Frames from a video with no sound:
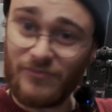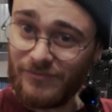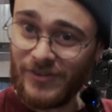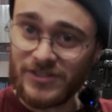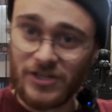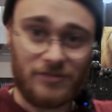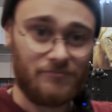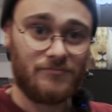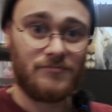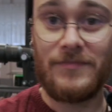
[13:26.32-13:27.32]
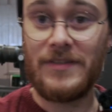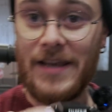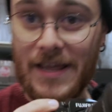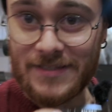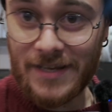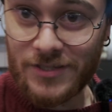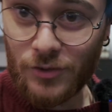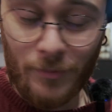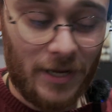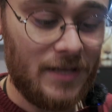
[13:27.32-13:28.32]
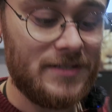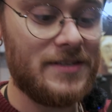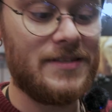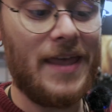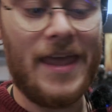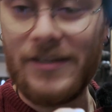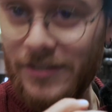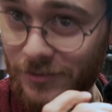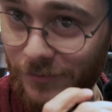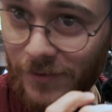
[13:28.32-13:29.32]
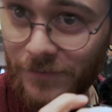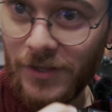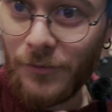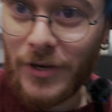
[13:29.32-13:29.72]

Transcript: feels good. The next lens on my list is the 18 to 50,